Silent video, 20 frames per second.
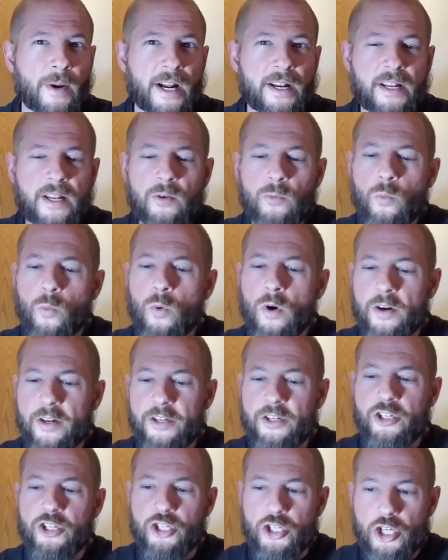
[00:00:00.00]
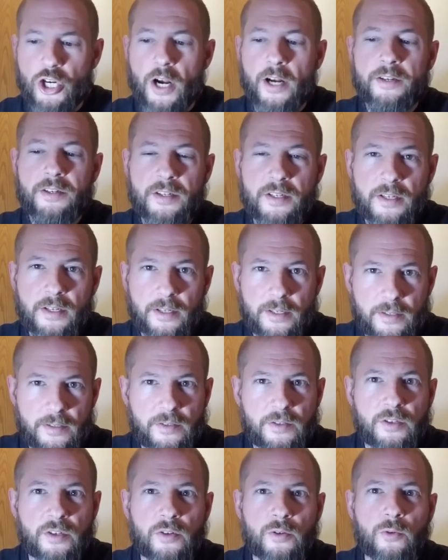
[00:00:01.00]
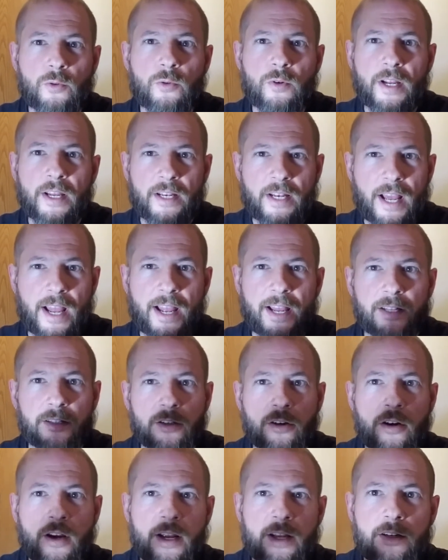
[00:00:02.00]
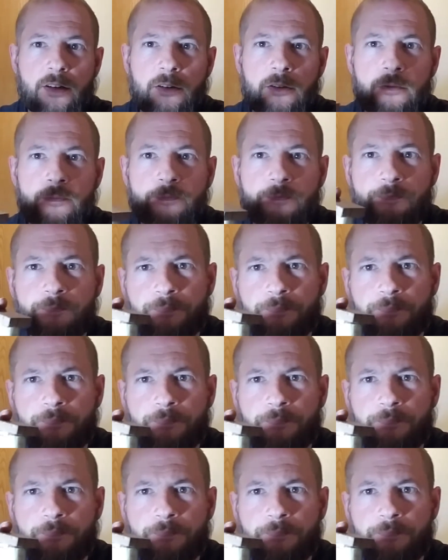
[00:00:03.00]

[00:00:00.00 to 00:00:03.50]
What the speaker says: I didn't want to just do an antler handle.